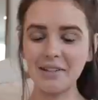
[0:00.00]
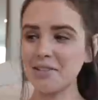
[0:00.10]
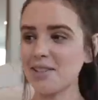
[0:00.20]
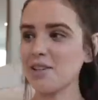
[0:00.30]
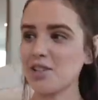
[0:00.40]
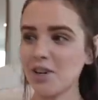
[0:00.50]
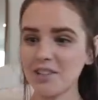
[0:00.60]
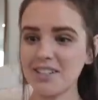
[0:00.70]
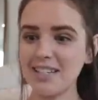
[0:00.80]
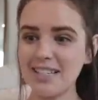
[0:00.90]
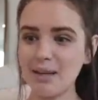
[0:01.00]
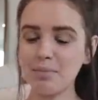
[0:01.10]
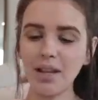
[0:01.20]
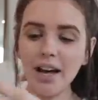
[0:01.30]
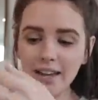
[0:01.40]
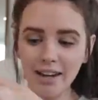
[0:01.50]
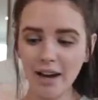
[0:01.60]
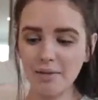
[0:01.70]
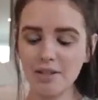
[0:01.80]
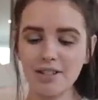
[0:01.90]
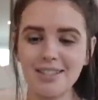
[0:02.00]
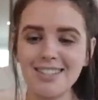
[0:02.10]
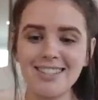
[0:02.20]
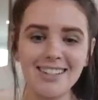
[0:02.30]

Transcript: I was so shocked to see blood. I was just,